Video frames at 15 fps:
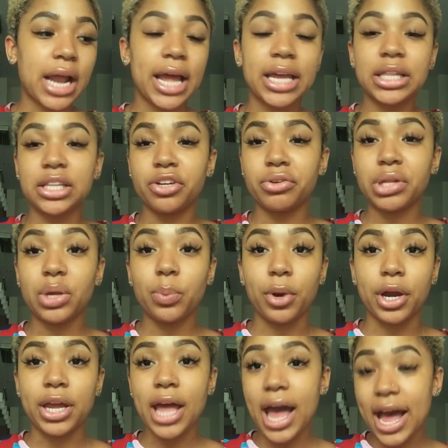that I can literally
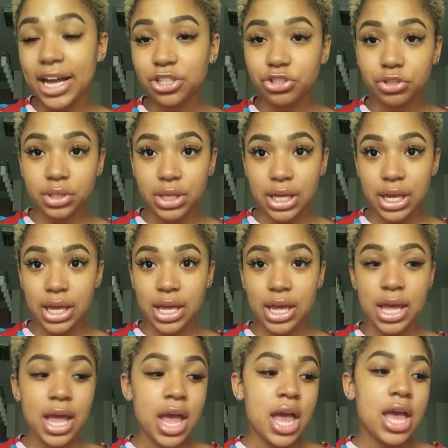wear
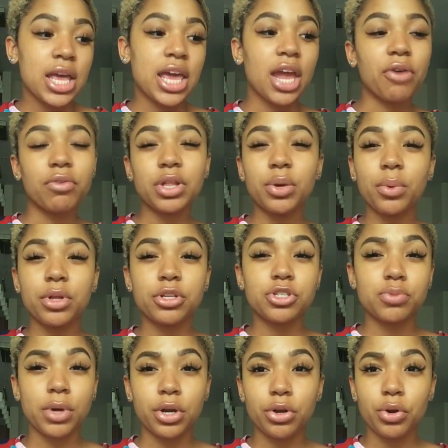casually. Can't really wear the
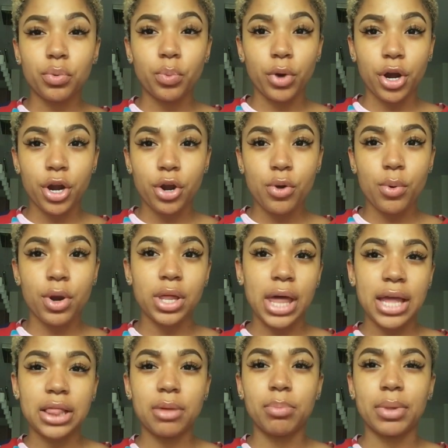sweater to work, or
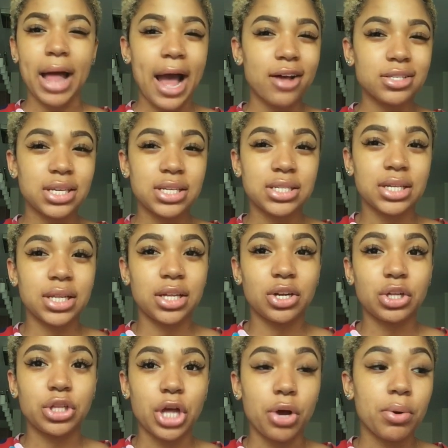like the blouse is a
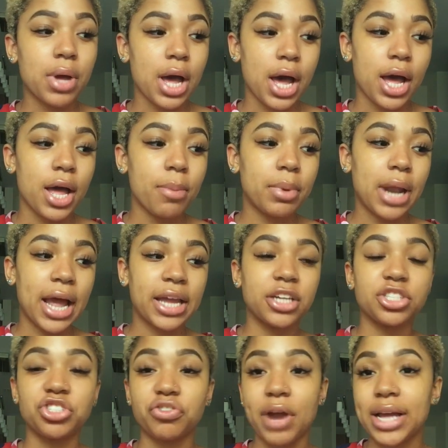little low cut, but I
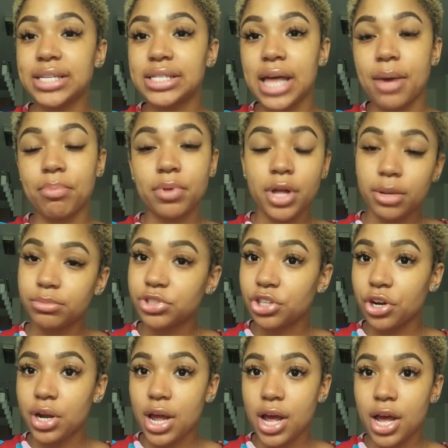can dress that plum
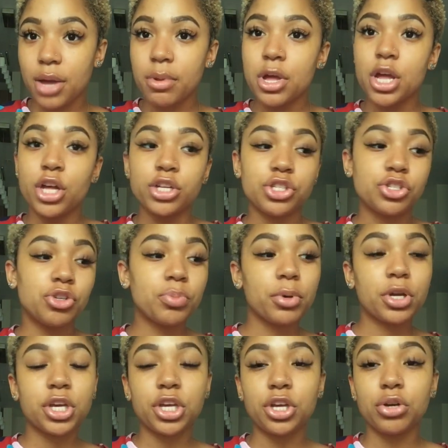shirt up.
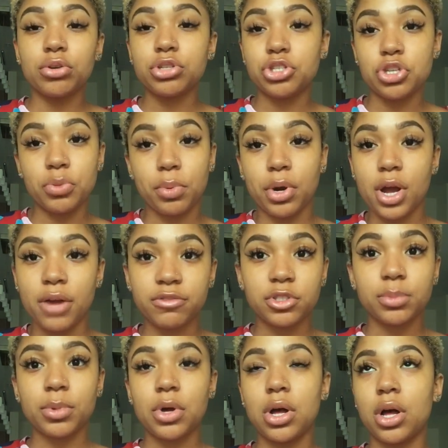Super cute, super
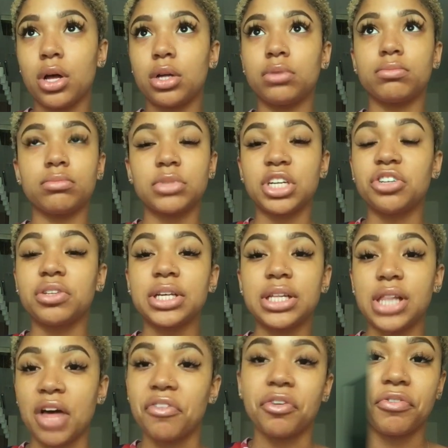comfortable, literally
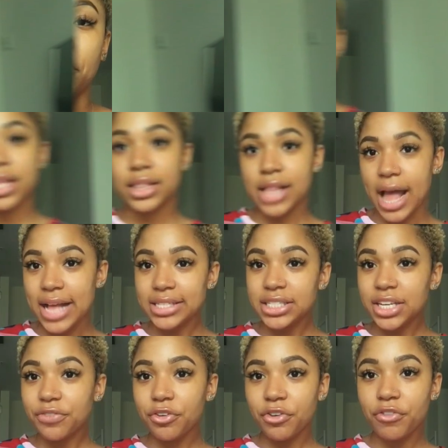love it. And
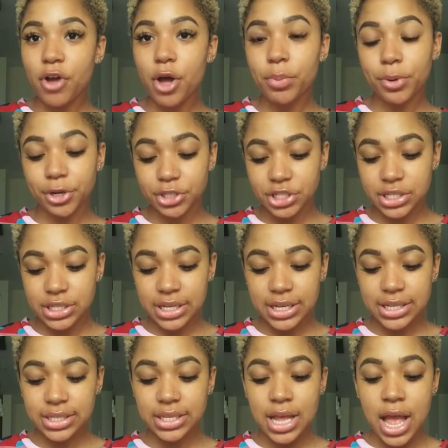lastly for fall
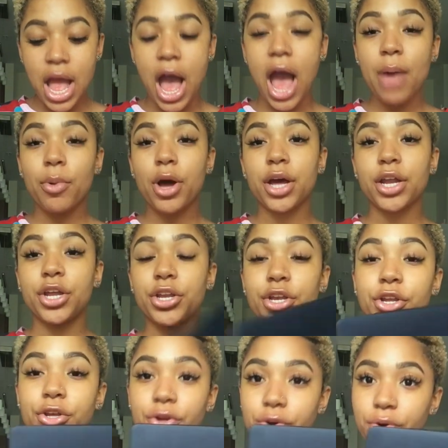purchases, I bought a
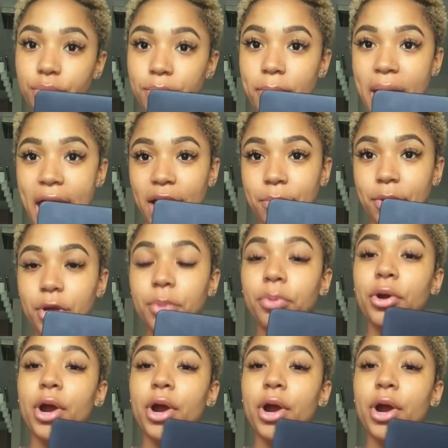new MacBook